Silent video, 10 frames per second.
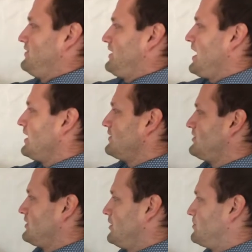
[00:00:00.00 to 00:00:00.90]

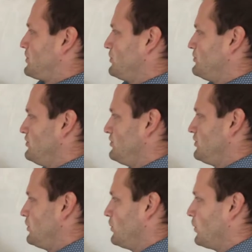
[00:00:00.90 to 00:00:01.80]
x approaches
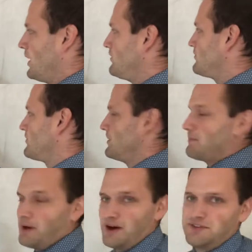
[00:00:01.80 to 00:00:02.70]
1 from the
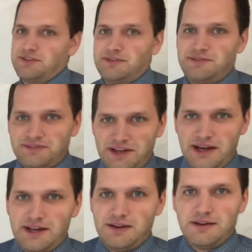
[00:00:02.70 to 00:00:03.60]
positive side?